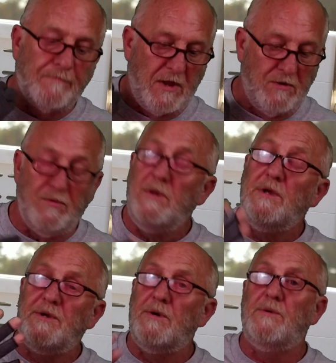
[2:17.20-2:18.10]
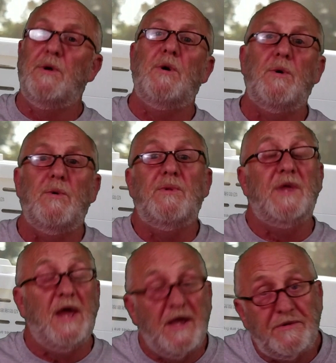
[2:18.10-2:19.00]
really don't know the
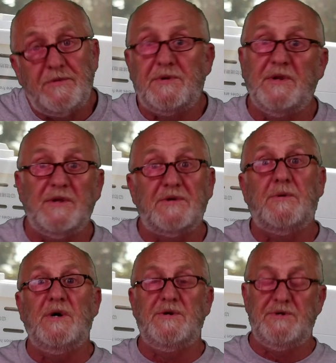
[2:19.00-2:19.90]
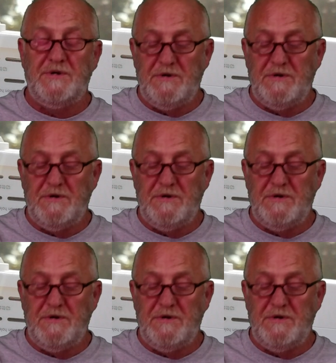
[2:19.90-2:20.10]
answer to this question.